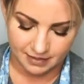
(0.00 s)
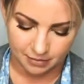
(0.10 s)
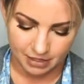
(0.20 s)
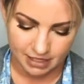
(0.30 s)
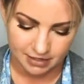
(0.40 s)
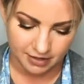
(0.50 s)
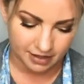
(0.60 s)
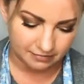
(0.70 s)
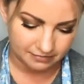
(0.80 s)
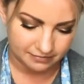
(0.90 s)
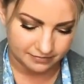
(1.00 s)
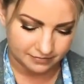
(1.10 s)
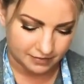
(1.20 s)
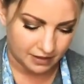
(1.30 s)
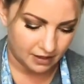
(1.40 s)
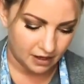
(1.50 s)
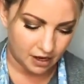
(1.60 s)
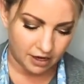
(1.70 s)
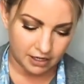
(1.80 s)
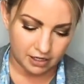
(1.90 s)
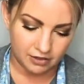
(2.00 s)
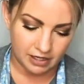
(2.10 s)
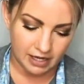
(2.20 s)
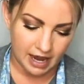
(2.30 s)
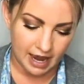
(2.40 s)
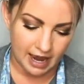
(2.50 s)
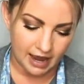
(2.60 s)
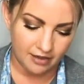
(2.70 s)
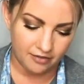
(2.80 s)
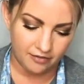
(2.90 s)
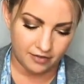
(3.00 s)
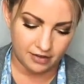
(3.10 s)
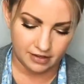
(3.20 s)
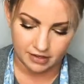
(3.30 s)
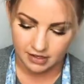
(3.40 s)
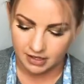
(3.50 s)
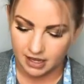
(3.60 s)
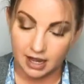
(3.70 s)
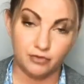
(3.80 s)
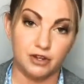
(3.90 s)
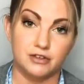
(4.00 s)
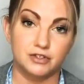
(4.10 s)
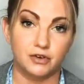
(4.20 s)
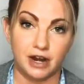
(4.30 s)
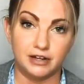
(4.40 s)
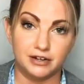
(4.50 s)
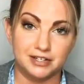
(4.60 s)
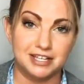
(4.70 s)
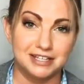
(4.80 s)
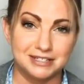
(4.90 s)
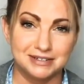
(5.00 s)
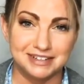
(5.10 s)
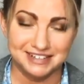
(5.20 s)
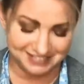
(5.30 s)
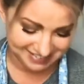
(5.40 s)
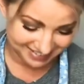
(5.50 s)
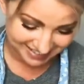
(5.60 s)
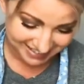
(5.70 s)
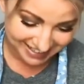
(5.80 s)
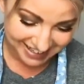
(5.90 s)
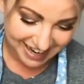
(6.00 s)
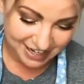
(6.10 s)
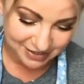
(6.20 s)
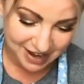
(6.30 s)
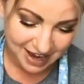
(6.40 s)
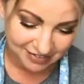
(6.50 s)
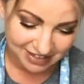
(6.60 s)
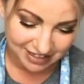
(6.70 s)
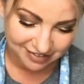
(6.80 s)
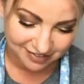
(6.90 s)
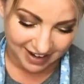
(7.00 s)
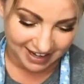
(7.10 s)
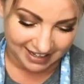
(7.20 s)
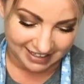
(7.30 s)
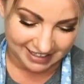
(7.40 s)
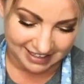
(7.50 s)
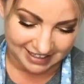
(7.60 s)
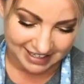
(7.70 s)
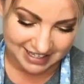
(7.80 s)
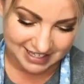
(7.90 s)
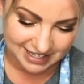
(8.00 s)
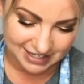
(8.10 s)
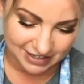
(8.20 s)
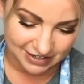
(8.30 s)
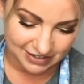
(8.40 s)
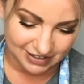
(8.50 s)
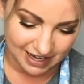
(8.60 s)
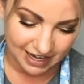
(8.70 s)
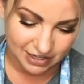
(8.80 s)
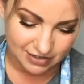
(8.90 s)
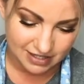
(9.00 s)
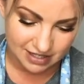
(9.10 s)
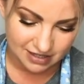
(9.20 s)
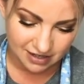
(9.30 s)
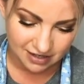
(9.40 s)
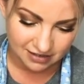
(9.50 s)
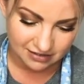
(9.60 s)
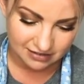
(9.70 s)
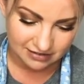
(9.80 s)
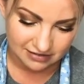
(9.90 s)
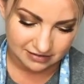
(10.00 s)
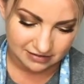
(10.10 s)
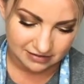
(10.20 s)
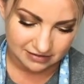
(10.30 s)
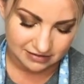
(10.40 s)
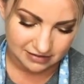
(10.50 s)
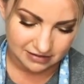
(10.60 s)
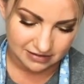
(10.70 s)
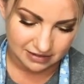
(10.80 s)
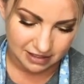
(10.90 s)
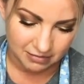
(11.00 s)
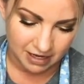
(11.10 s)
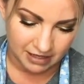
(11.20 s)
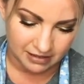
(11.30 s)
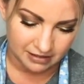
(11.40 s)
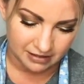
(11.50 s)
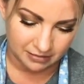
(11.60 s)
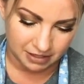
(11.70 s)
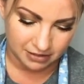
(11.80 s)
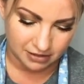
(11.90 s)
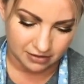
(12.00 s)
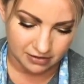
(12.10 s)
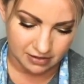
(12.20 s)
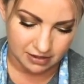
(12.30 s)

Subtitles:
But that's okay. All right, you need half. I have one of those grinders. I don't have any fine sea salt. I use sea salt in mine. I mean, you can use